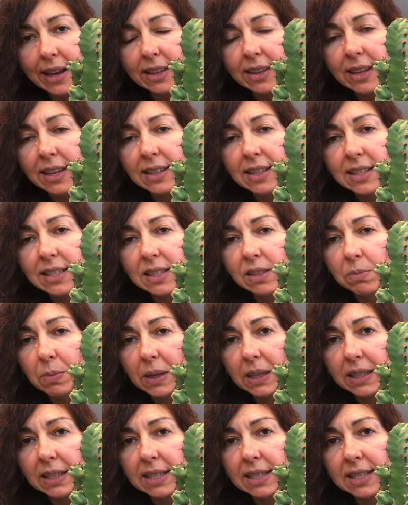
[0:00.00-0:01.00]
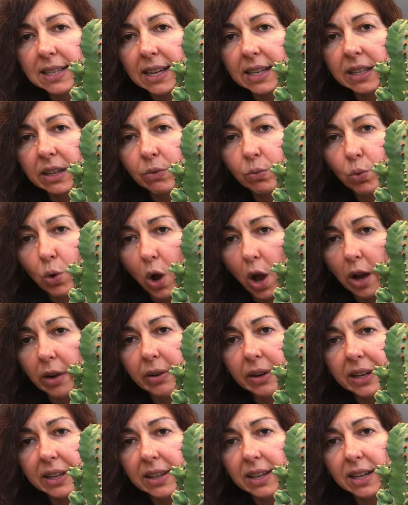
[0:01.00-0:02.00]
I think this is because I didn't
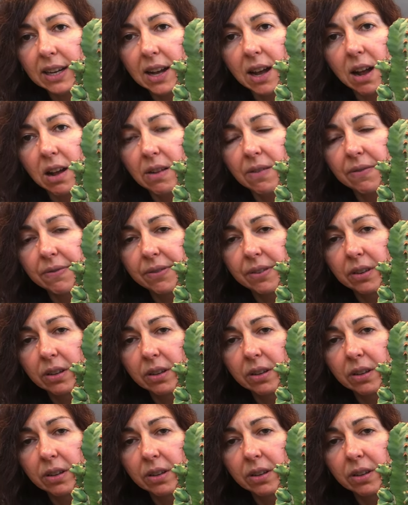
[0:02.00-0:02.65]
water it enough.